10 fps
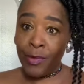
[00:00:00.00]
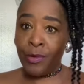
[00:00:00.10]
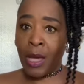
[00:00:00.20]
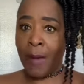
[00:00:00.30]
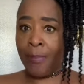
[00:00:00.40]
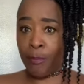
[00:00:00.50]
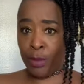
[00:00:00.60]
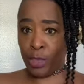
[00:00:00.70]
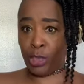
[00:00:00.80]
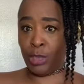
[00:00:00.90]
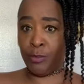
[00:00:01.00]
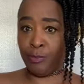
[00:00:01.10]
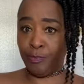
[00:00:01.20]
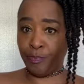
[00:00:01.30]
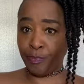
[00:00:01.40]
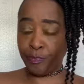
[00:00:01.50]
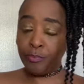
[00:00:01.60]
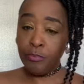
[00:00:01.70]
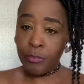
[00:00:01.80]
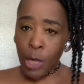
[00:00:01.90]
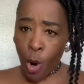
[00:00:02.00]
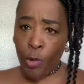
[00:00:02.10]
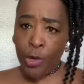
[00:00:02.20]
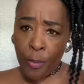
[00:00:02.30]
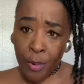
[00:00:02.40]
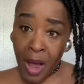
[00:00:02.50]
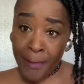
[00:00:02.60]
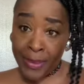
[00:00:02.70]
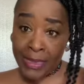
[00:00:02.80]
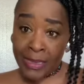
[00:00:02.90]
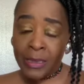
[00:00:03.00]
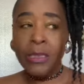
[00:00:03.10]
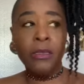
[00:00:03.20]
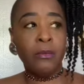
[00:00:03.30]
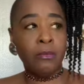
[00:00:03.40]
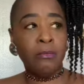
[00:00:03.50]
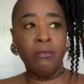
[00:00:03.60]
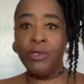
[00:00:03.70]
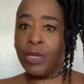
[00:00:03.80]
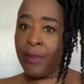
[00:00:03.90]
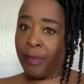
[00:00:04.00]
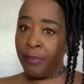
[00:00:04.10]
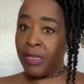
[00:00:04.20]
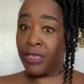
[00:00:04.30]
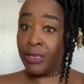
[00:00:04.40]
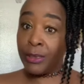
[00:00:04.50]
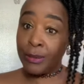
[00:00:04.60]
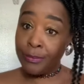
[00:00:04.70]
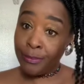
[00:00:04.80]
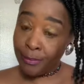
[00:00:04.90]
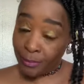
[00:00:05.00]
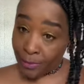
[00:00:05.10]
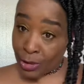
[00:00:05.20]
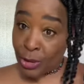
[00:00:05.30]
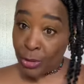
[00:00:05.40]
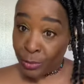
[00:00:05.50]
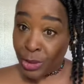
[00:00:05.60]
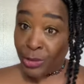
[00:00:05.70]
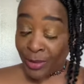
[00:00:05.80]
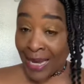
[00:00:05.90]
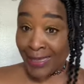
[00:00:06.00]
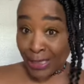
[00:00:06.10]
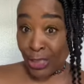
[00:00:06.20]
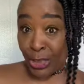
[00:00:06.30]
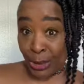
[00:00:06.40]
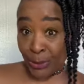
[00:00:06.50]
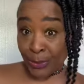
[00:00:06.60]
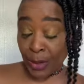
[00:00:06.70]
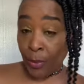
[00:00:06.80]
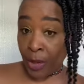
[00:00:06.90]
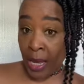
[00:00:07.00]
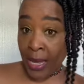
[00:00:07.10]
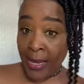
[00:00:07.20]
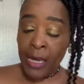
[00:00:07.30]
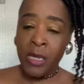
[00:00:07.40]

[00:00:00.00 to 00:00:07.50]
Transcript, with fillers: you got permission on your property. You got permission to do what you got to do, okay?